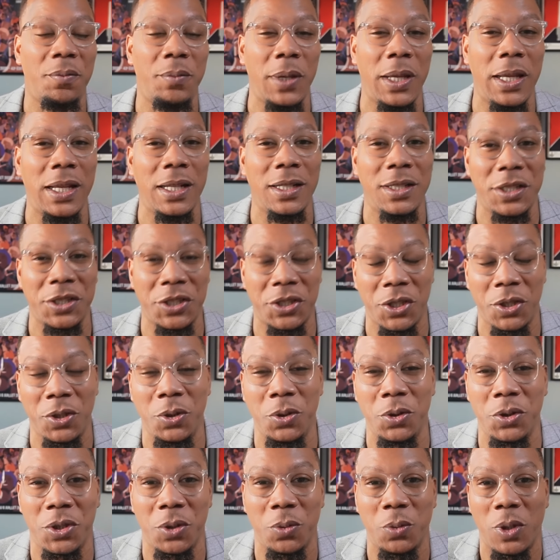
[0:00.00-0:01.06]
being
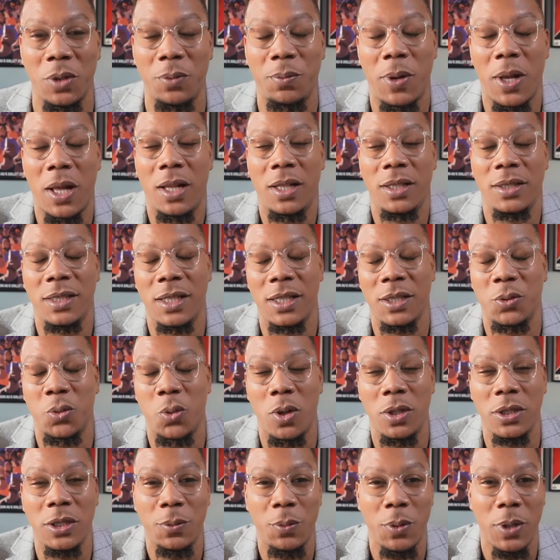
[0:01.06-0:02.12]
disillusioned with politics
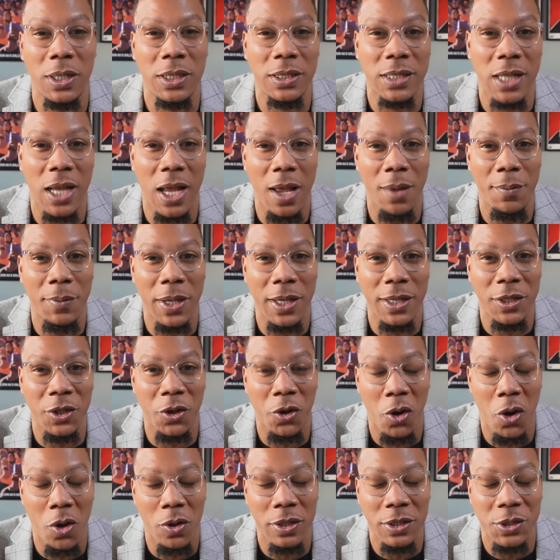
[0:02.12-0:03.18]
once upon a time in the
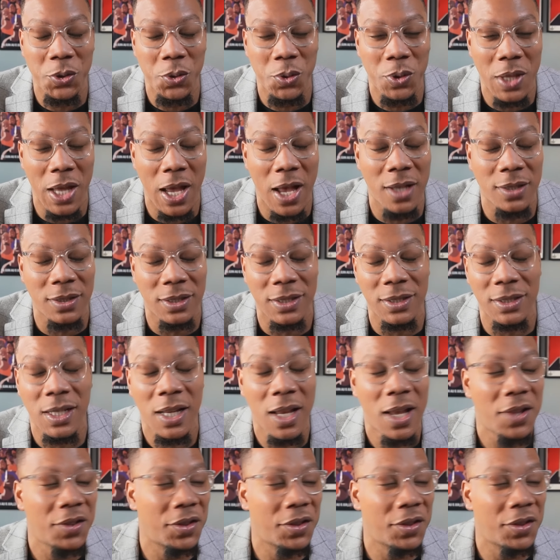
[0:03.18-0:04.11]
early 2000s.